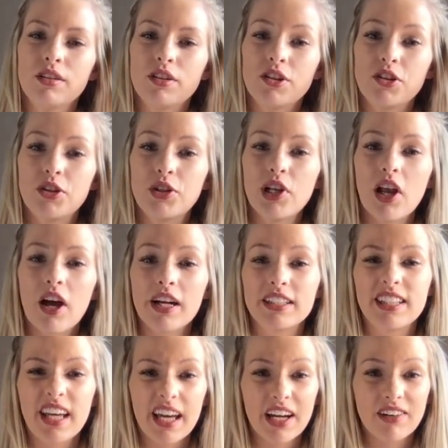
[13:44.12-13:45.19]
you liked
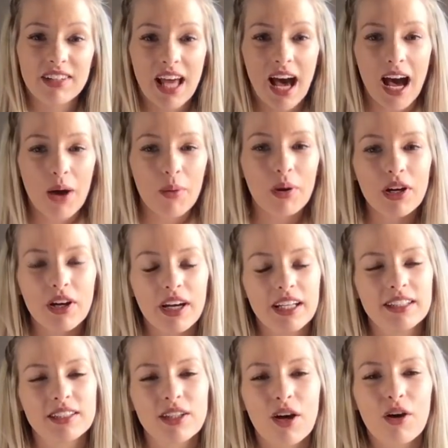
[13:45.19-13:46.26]
hearing how I got
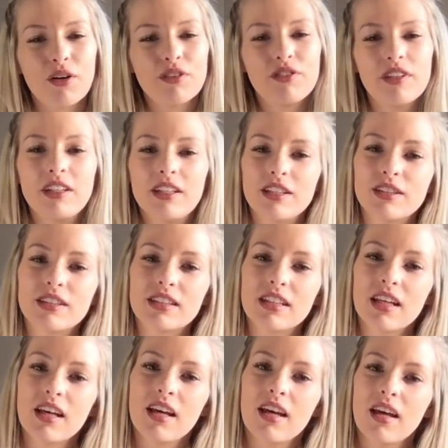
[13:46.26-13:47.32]
into the whole fitness
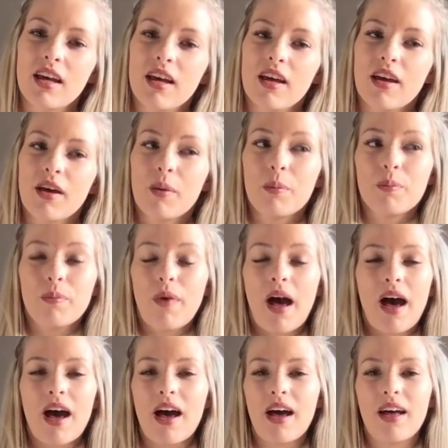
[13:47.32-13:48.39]

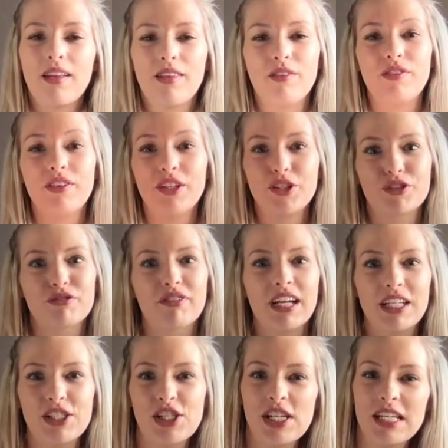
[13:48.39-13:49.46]

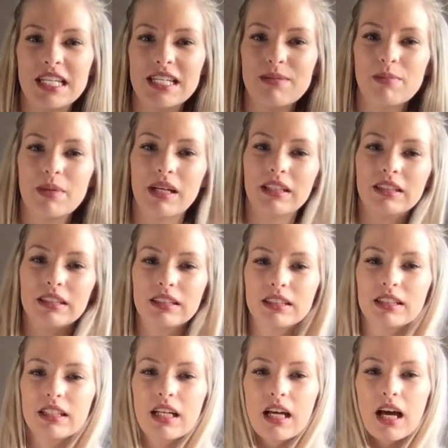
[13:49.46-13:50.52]
regime, and
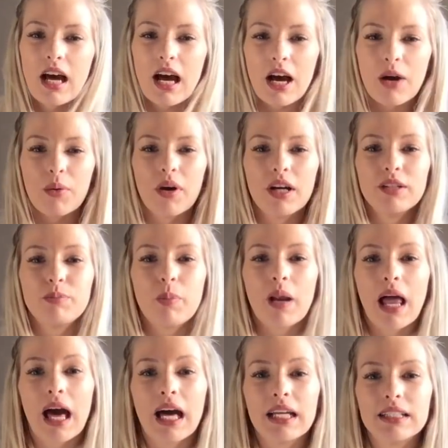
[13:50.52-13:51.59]
how I
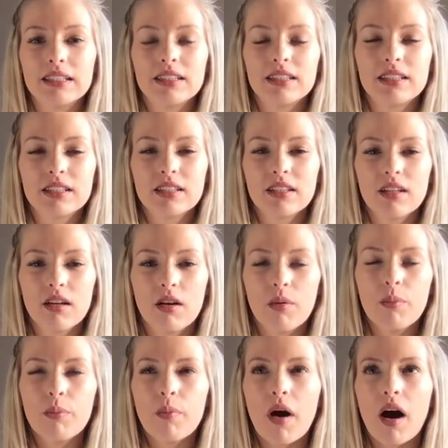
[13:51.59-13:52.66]
planned
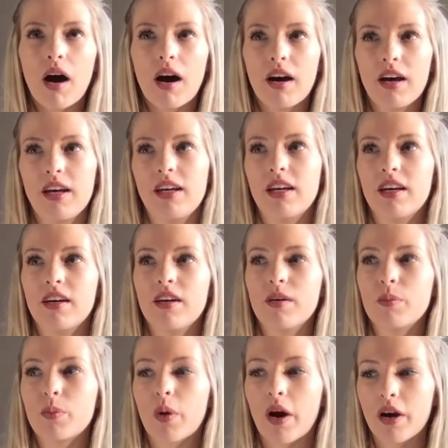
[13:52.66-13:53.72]
my
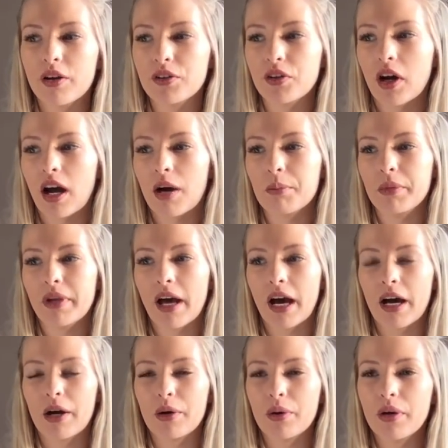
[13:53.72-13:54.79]
program and
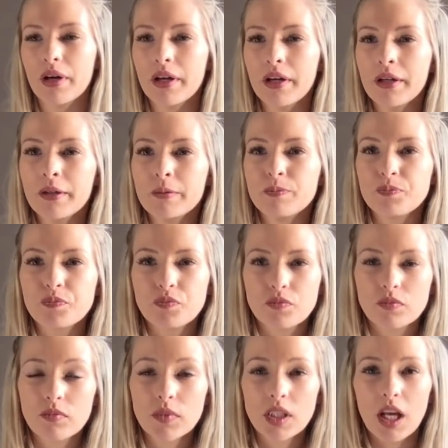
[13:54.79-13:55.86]
how
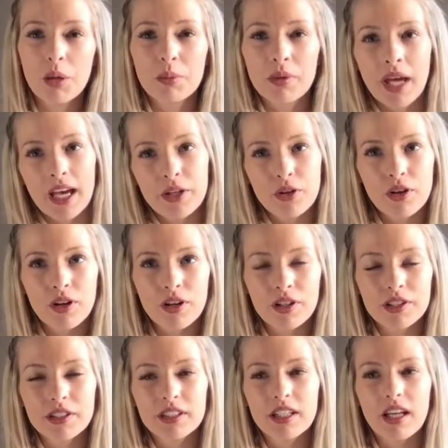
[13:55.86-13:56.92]
I'm getting
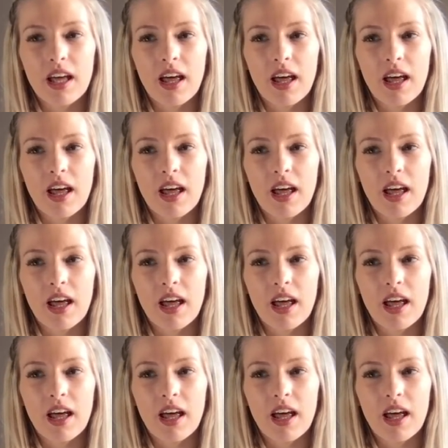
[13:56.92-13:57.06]
on.